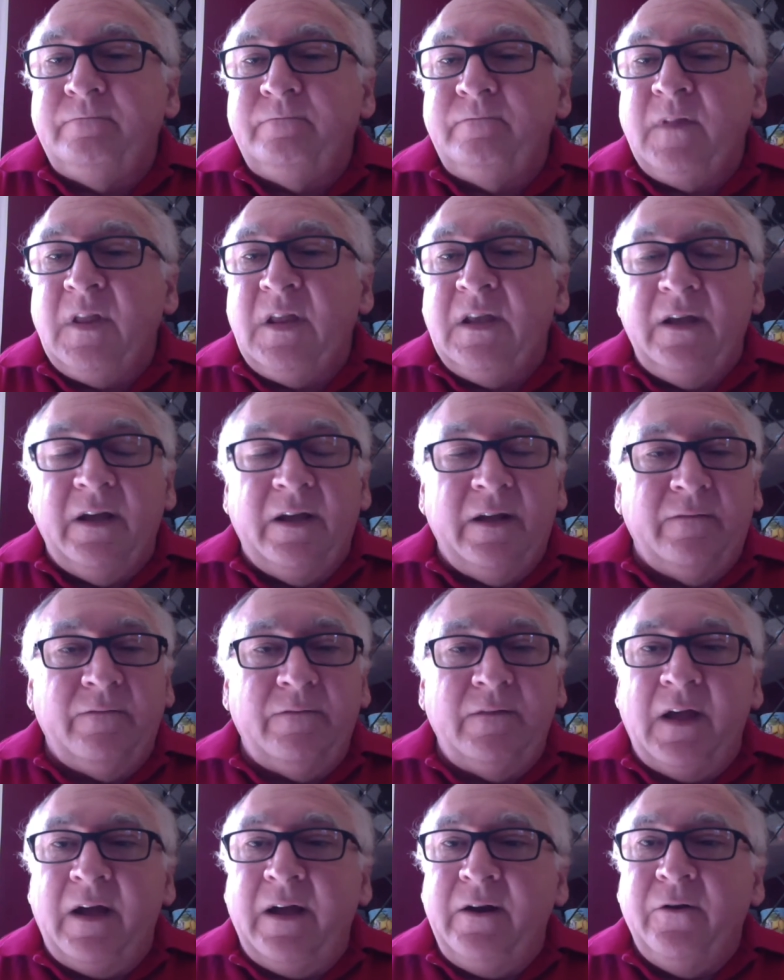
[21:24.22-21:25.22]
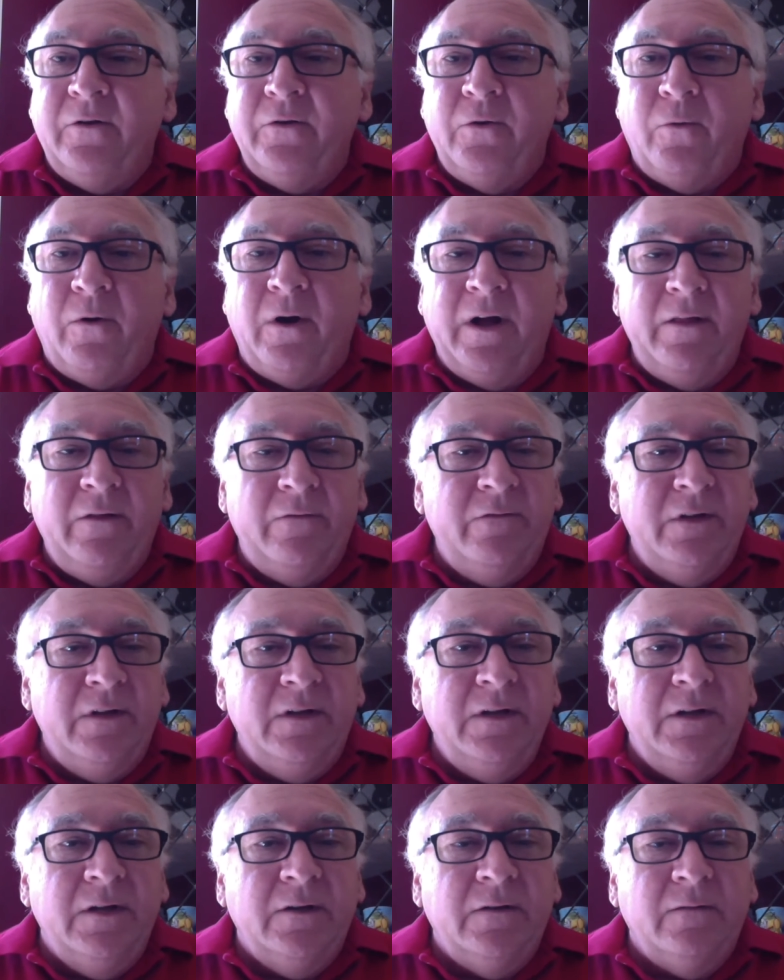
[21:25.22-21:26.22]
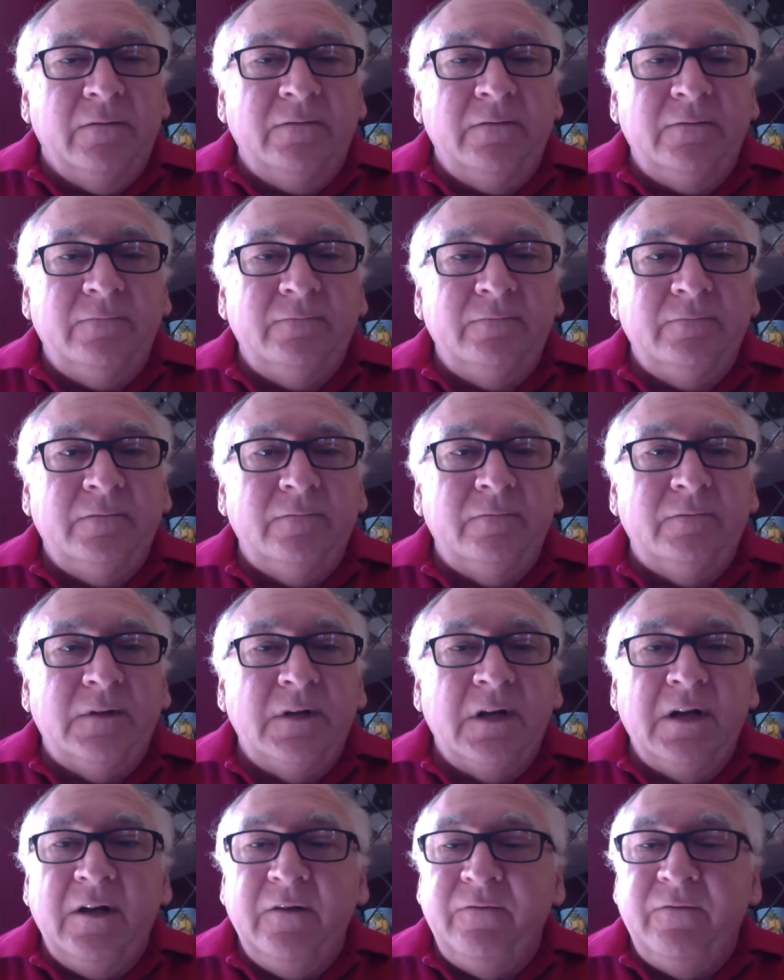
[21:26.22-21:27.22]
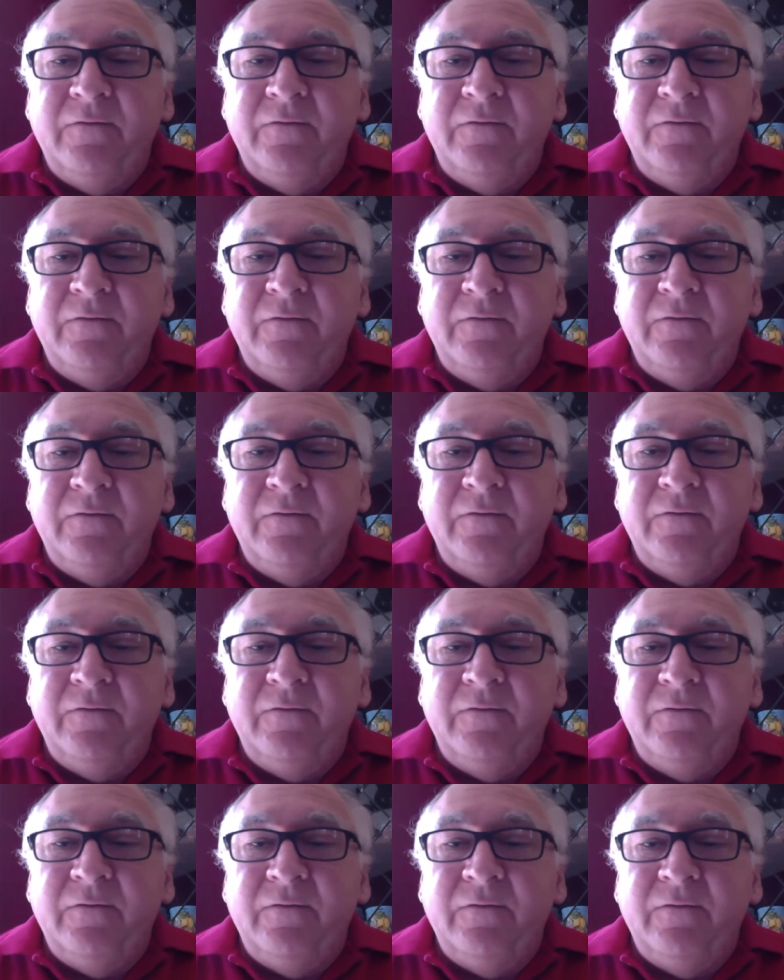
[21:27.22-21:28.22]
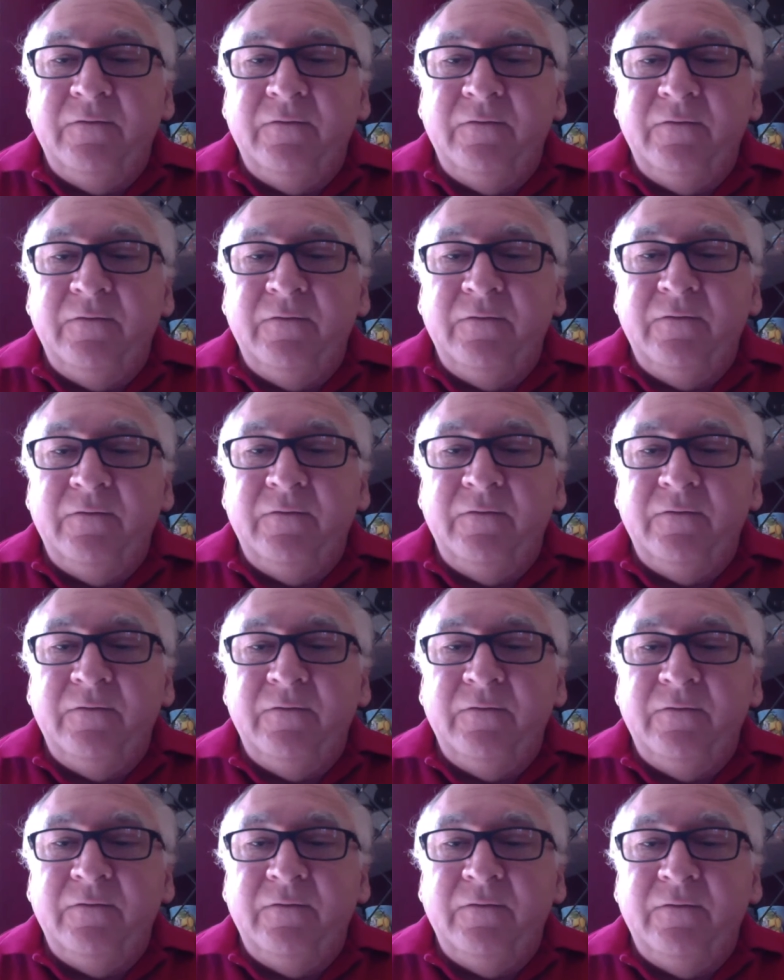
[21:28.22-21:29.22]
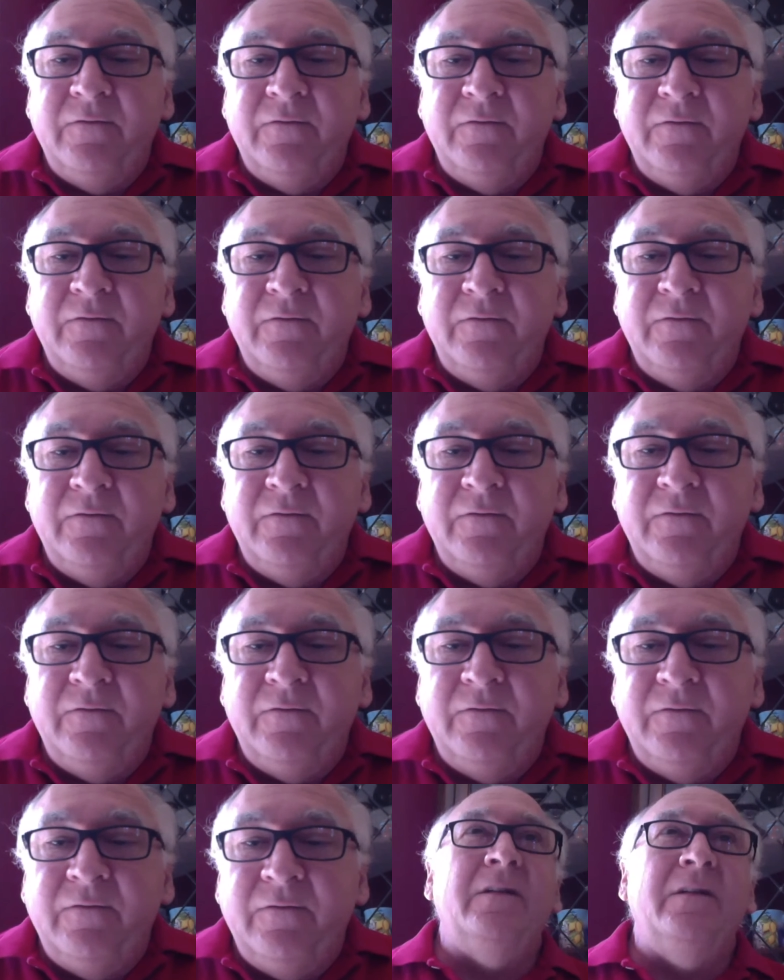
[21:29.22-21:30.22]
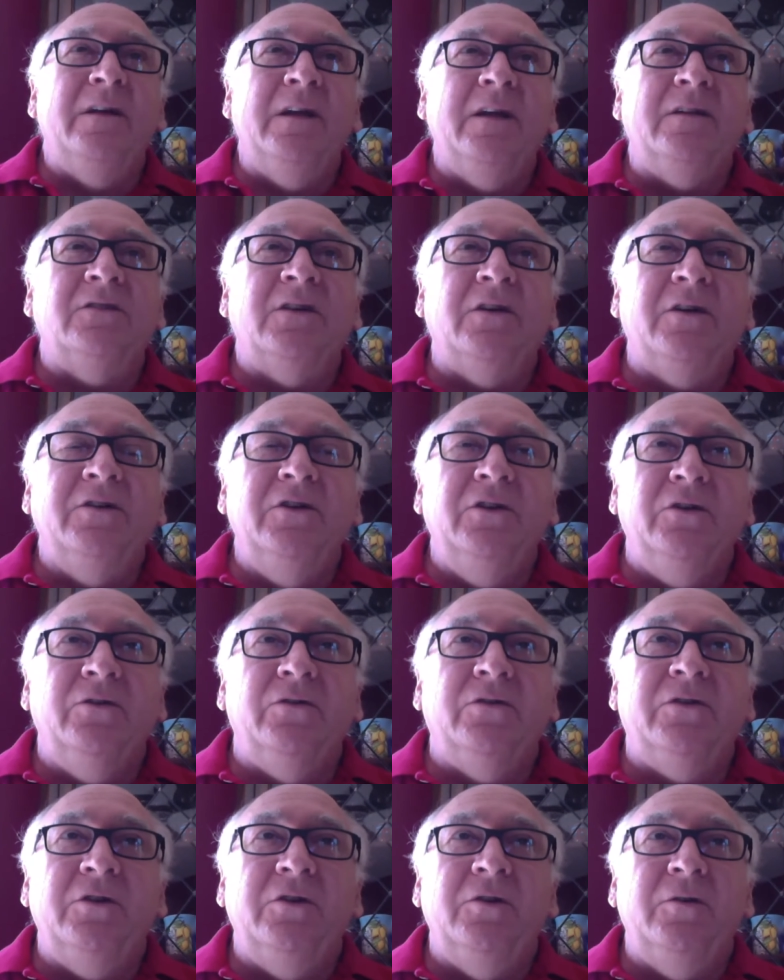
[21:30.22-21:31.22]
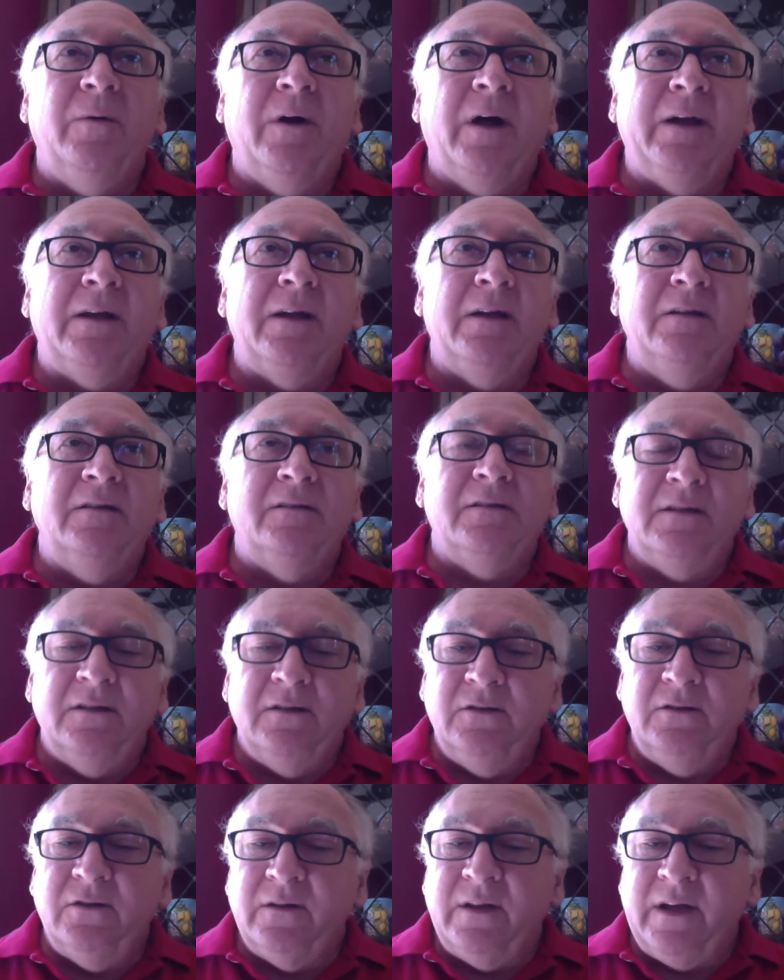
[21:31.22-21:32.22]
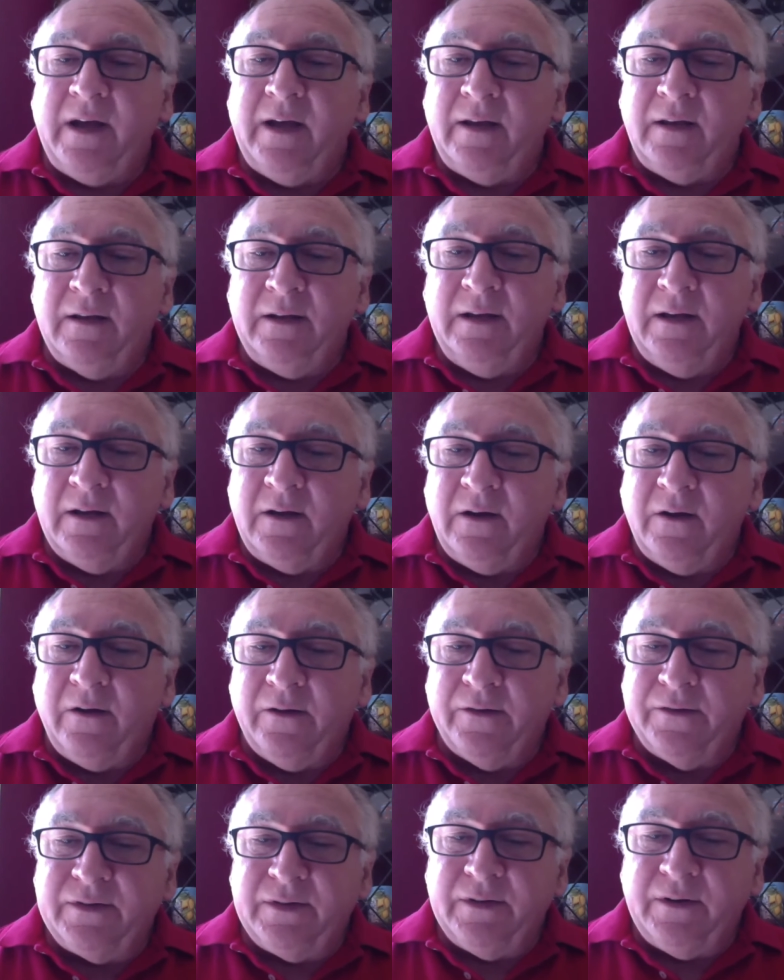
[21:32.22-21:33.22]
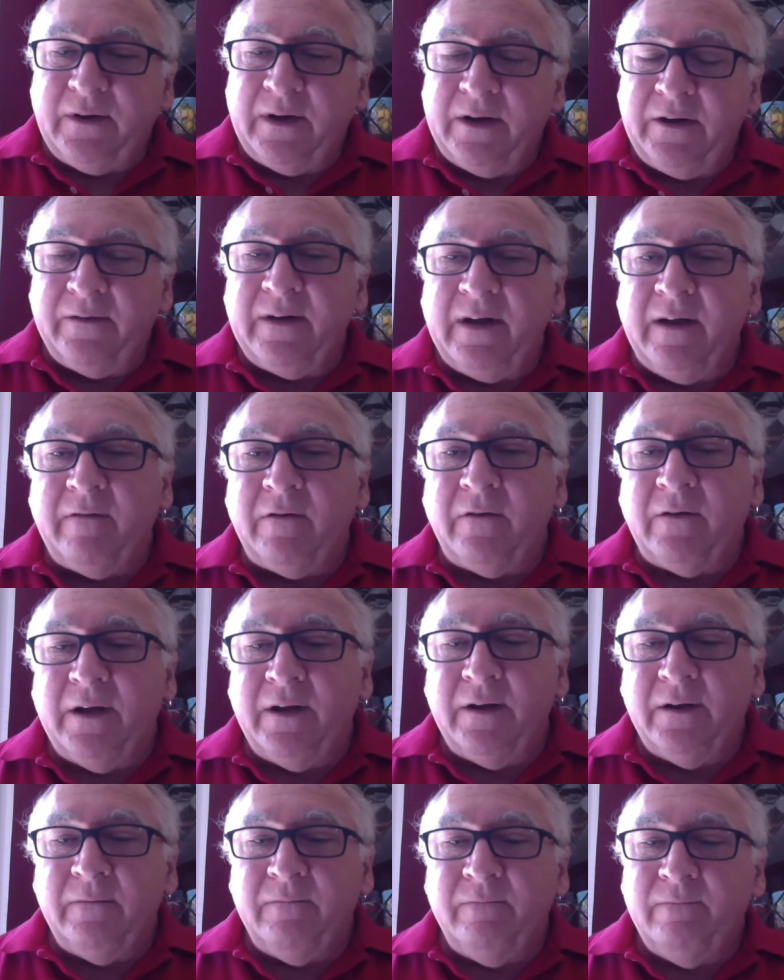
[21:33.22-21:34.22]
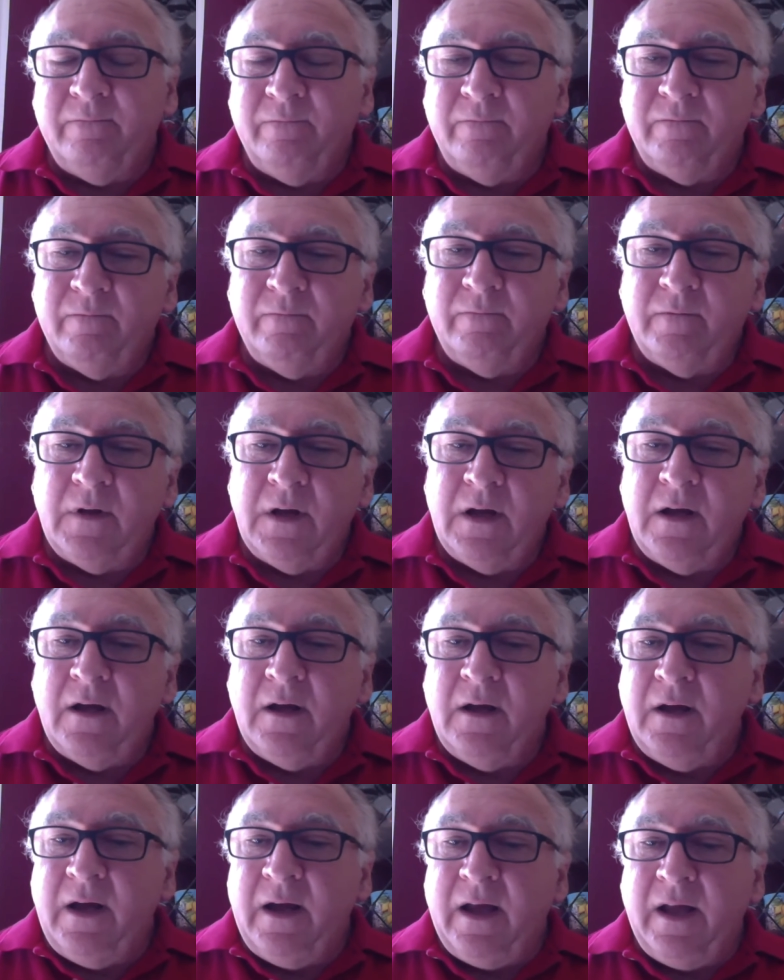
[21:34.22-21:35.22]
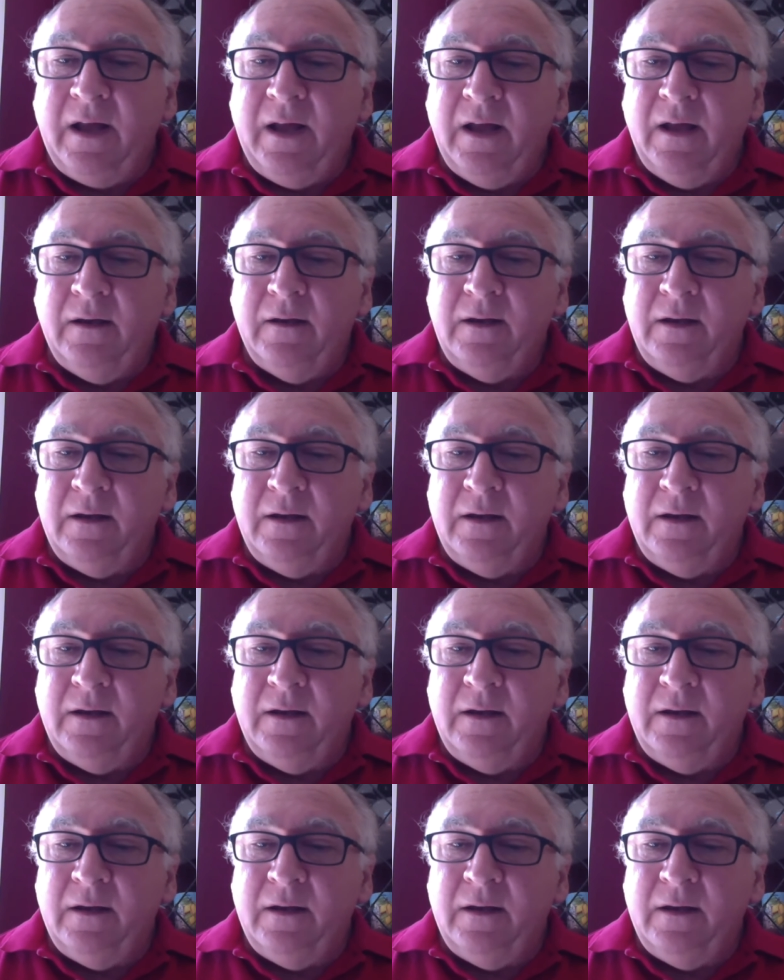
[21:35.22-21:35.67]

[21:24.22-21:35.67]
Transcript: Yeah, I don't know why the video. If you want to see the video and it's on YouTube, I can send you that link also. I don't have it right on hand.